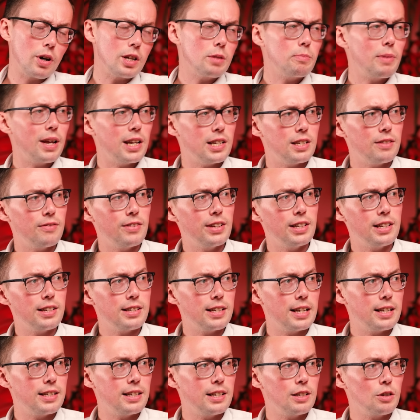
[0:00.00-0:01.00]
expensive in the
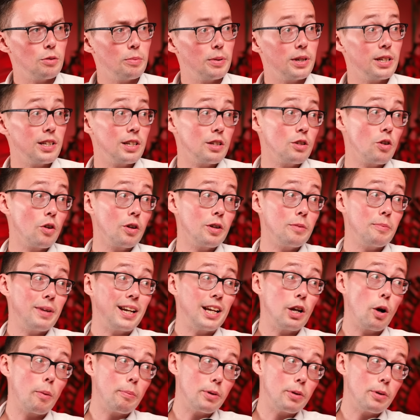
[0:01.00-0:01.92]
cities, or because there's not as many